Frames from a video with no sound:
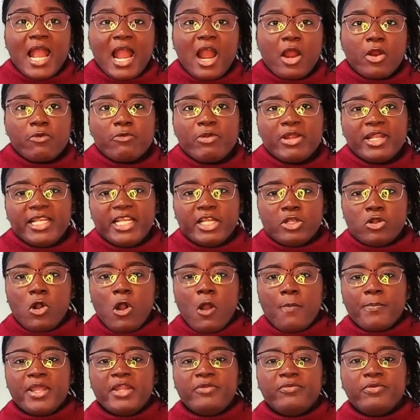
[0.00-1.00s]
accurately
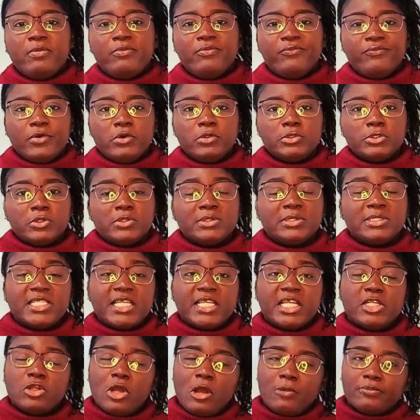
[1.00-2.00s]
copied from photos
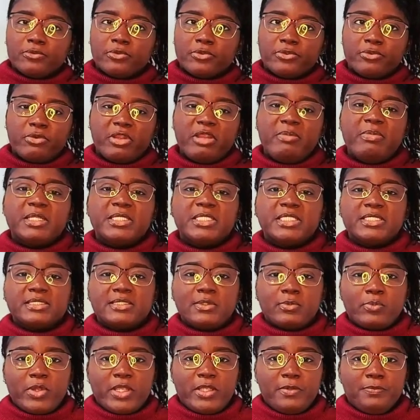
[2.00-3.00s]
taken up to three meters
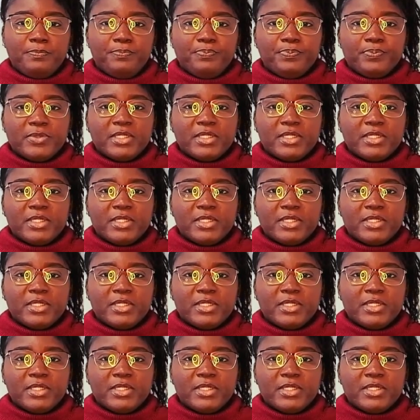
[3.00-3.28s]
away.